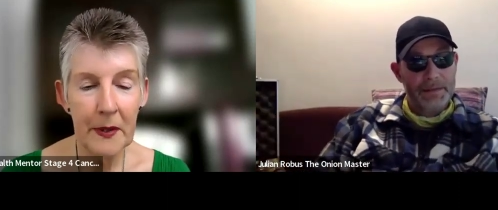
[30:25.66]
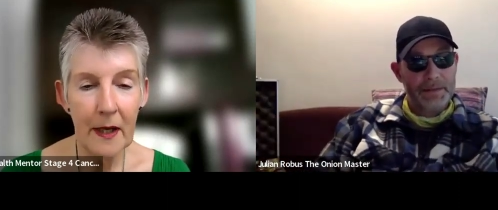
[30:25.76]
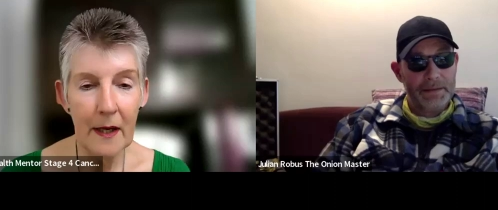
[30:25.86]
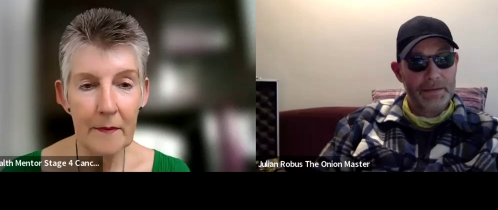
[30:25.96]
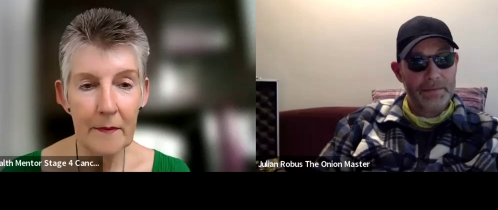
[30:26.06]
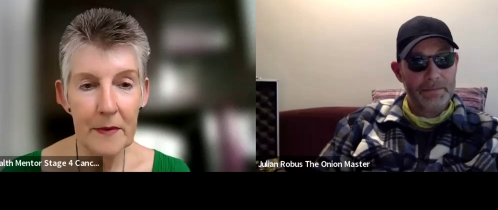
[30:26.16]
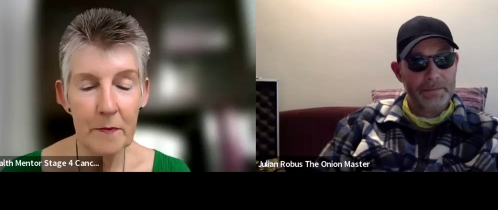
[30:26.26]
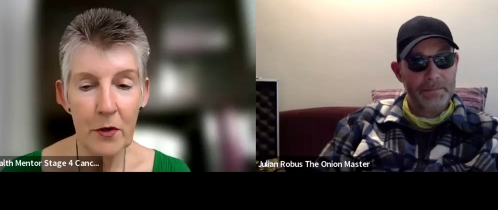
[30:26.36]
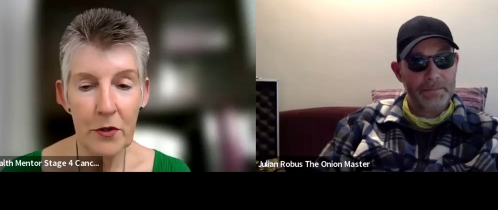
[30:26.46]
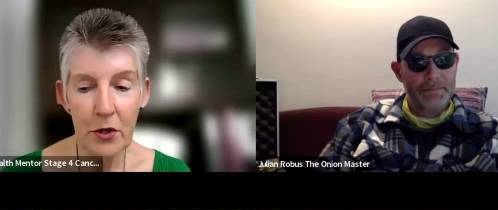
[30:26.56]
Speaker 1: Yeah,
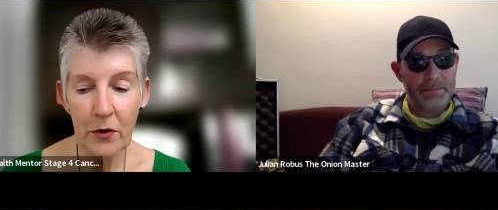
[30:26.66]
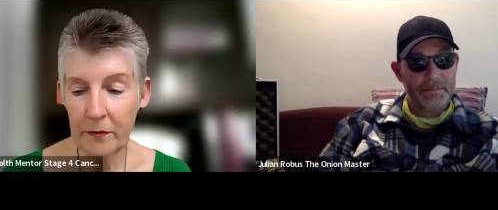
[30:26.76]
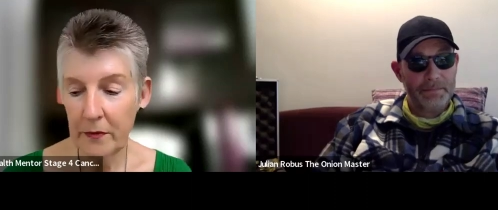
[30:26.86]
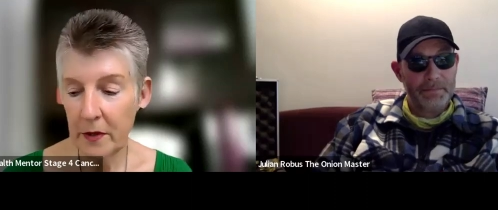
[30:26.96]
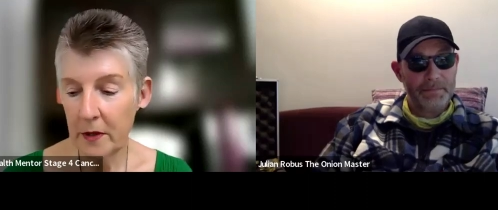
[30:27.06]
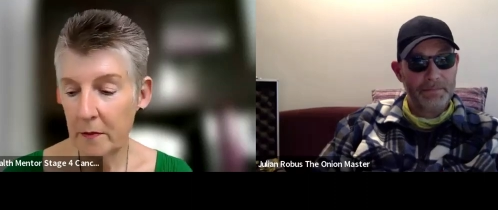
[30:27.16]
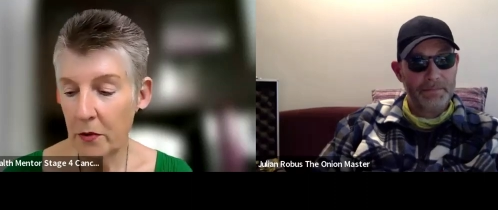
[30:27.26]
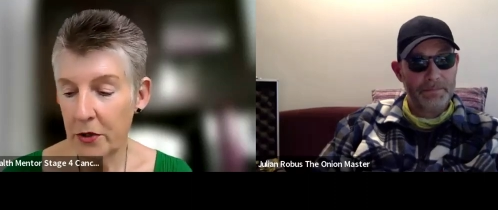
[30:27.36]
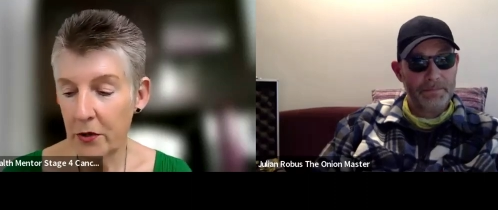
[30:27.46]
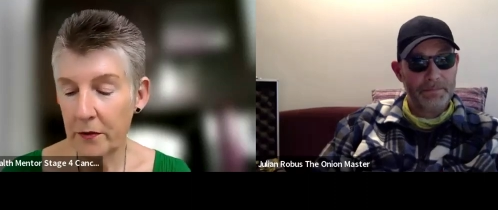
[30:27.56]
spot on,
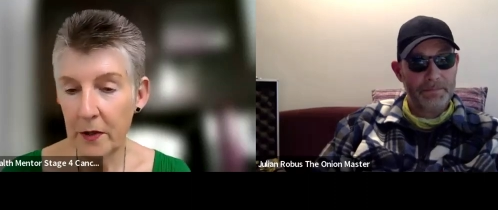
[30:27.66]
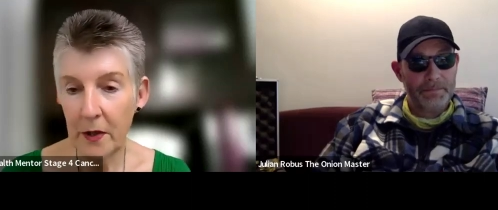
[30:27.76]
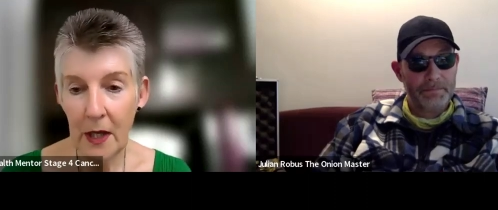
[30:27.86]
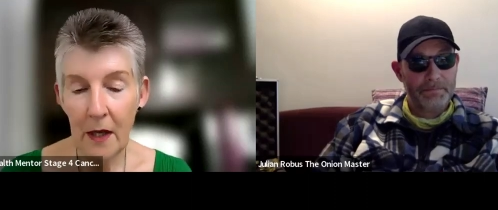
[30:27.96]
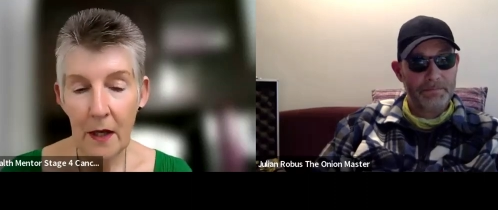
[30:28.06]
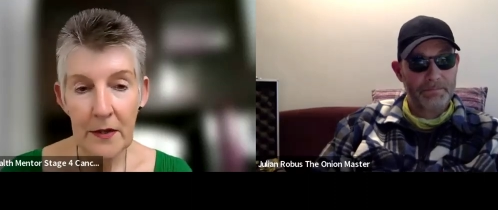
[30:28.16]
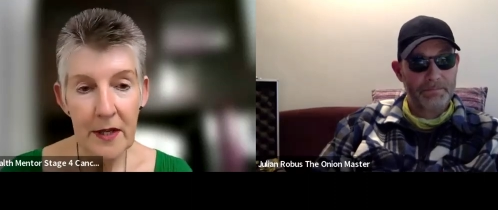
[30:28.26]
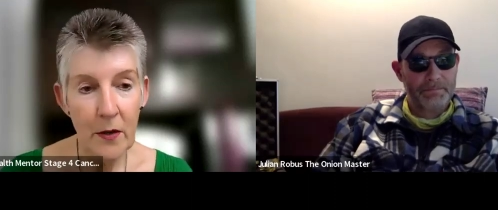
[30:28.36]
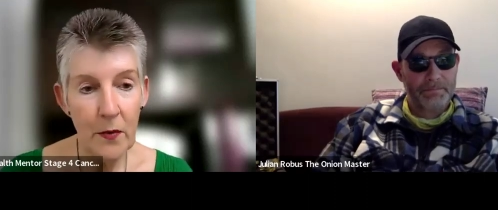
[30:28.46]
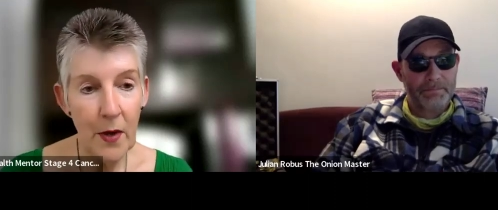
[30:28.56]
spot on.
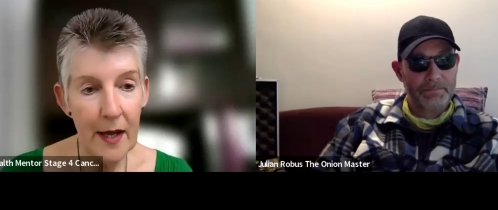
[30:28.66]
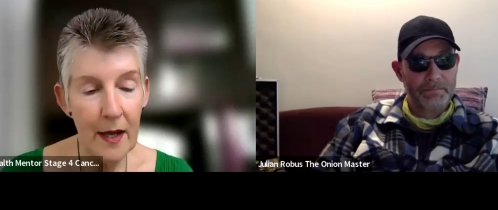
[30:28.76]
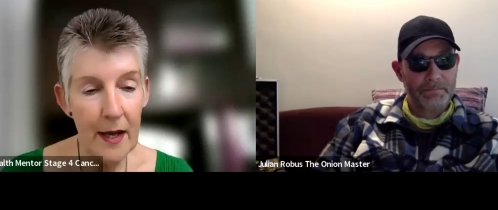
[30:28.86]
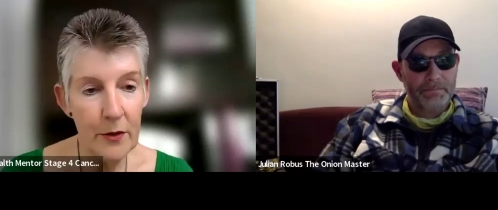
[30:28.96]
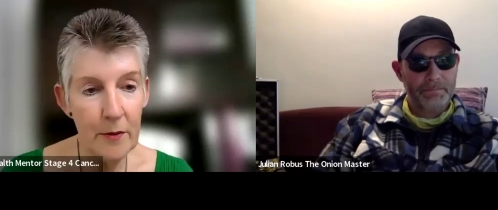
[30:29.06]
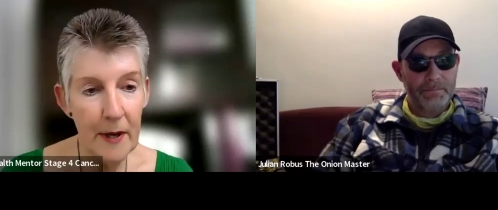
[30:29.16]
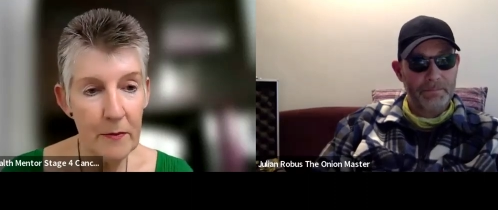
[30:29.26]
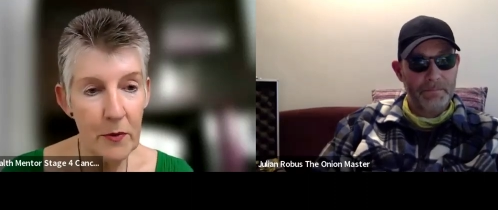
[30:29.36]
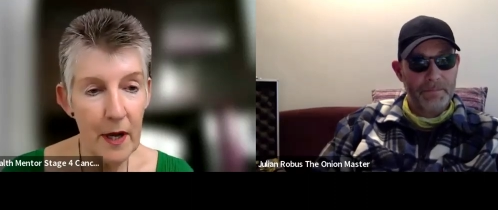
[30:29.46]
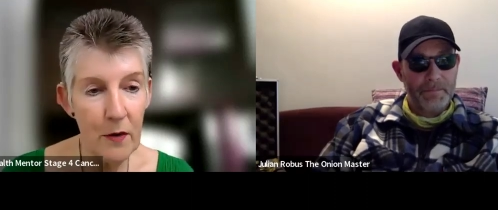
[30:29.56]
So how do people
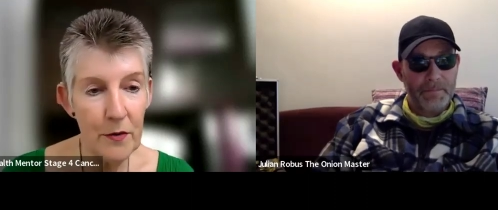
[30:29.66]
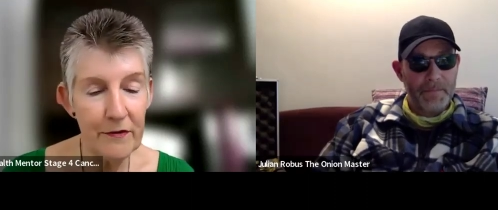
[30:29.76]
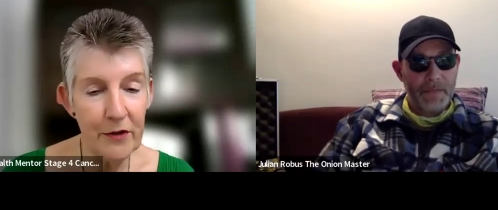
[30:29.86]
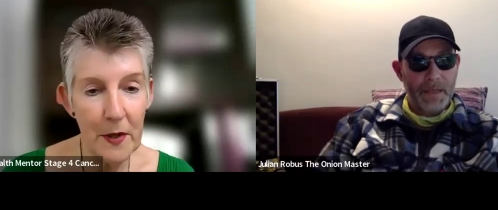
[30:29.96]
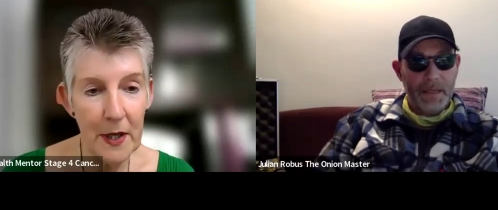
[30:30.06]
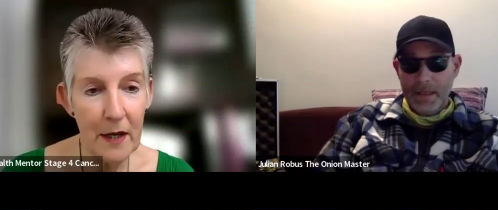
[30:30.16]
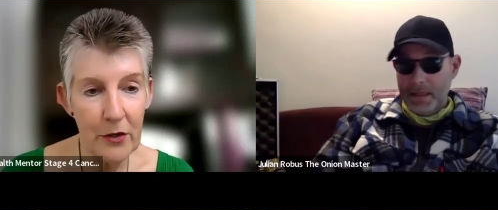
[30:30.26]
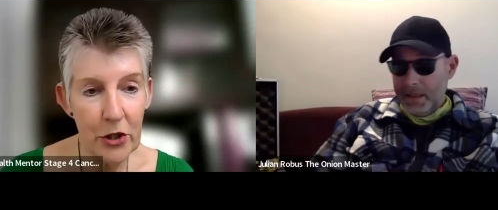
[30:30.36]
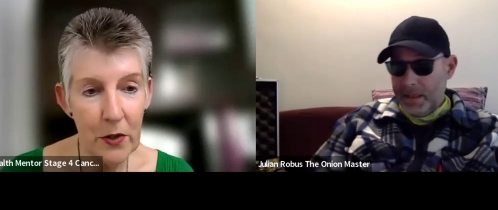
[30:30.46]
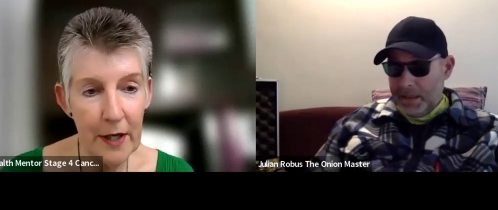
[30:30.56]
get hold of you again,
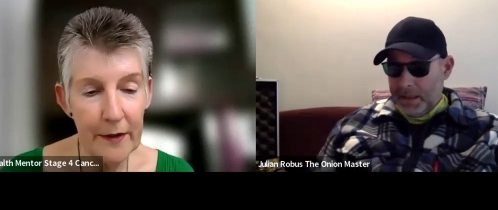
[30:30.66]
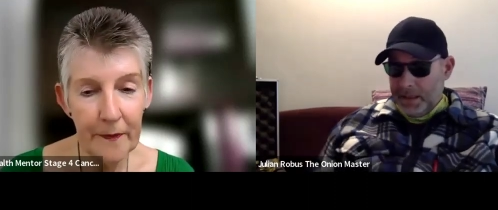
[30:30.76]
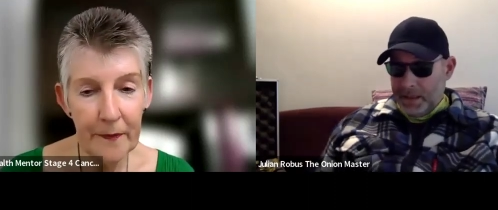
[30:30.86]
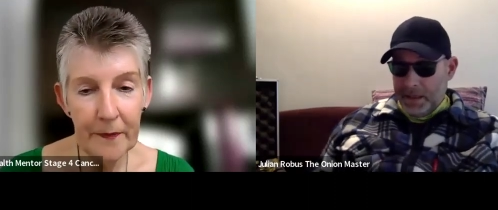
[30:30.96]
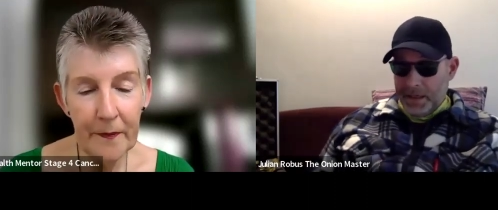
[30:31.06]
Julian?